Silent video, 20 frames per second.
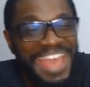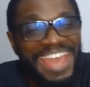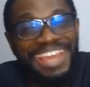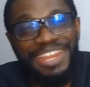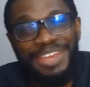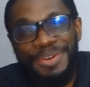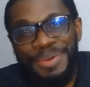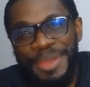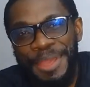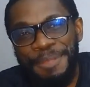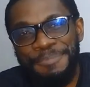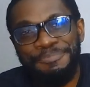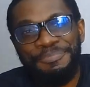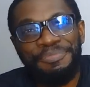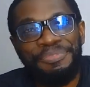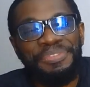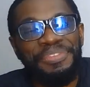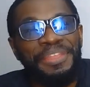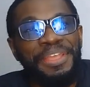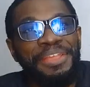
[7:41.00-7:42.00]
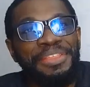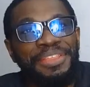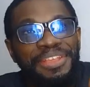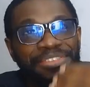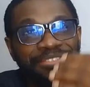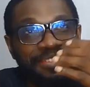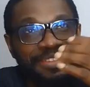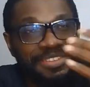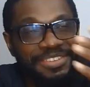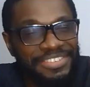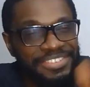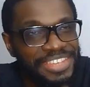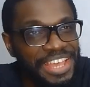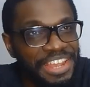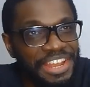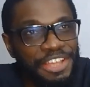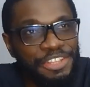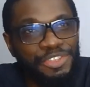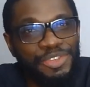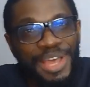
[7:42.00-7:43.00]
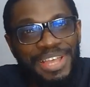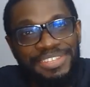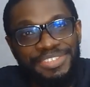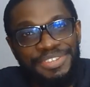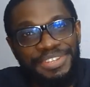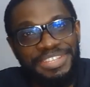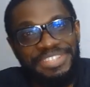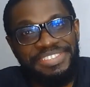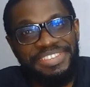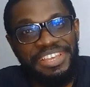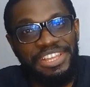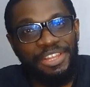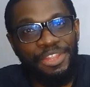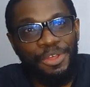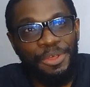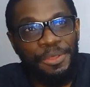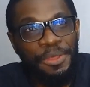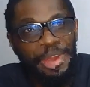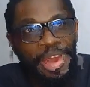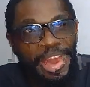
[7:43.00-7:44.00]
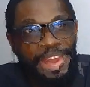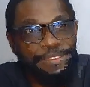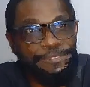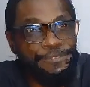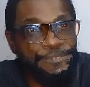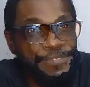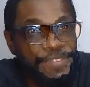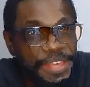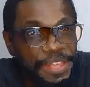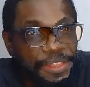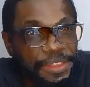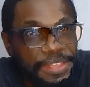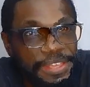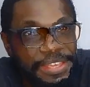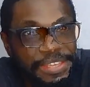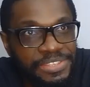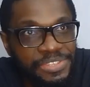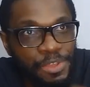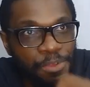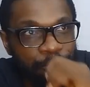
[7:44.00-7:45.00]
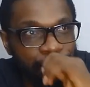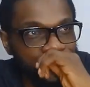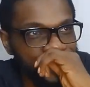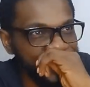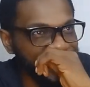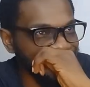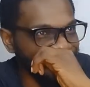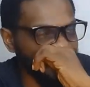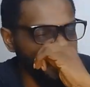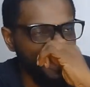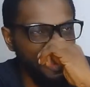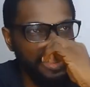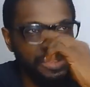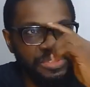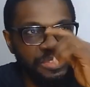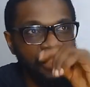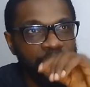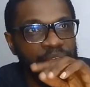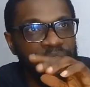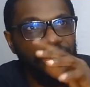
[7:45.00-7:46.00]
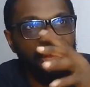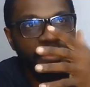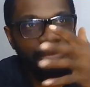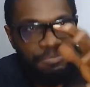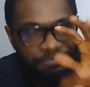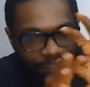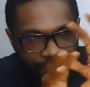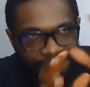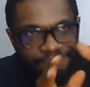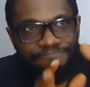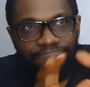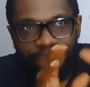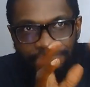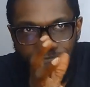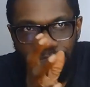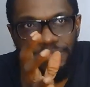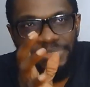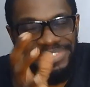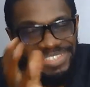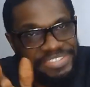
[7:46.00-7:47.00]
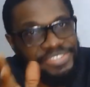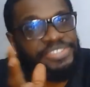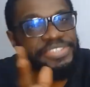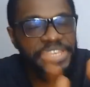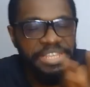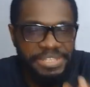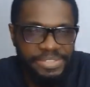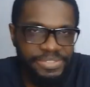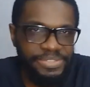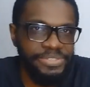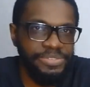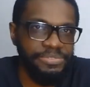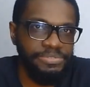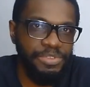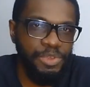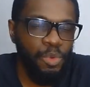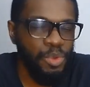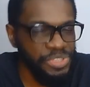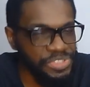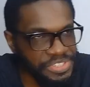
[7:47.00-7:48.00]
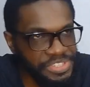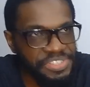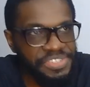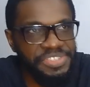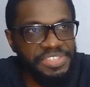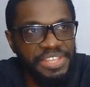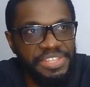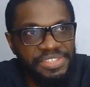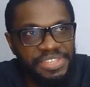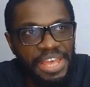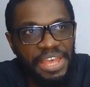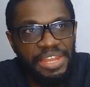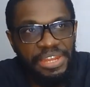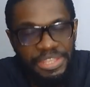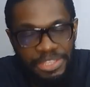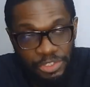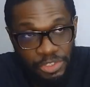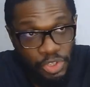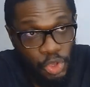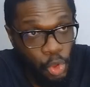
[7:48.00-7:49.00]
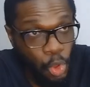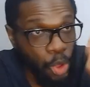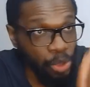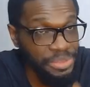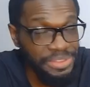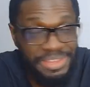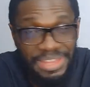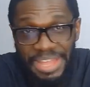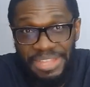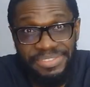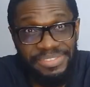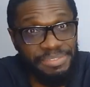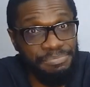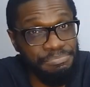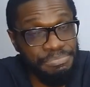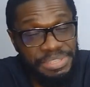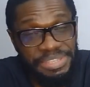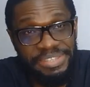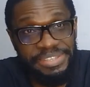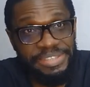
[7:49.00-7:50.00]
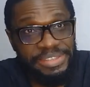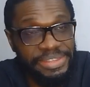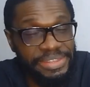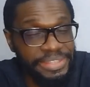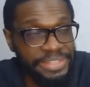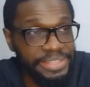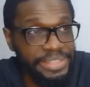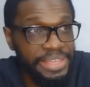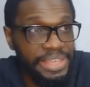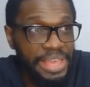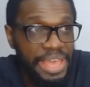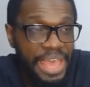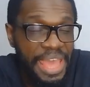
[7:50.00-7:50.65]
Anyway, shout out to Anthony Taylor. I feel his officiating was decent. It was decent, and he caught that immediately.